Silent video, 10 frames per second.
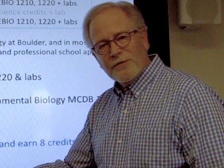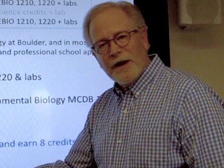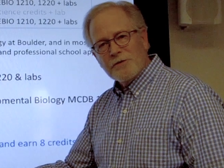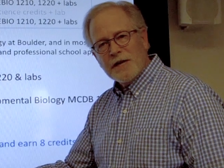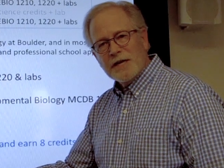
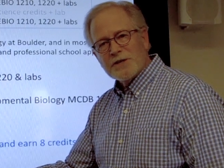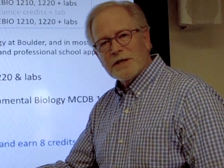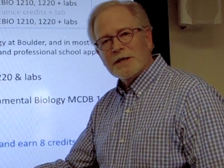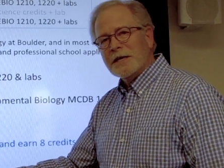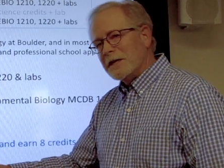
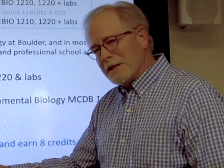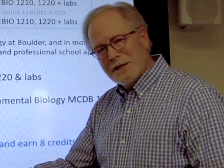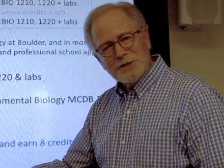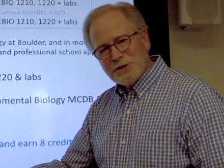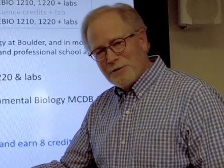foundation,
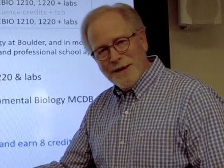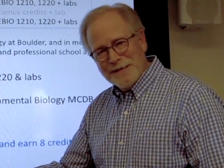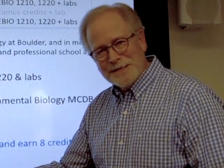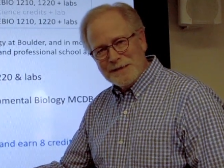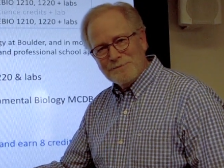get your
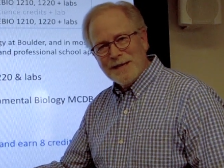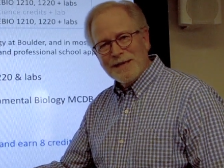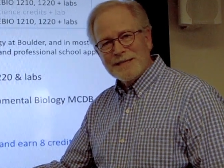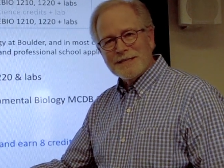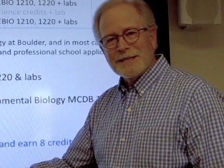A's and
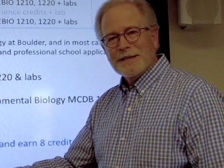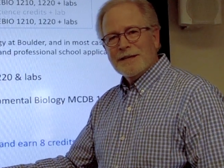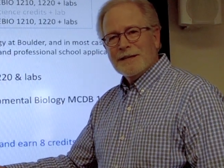B's,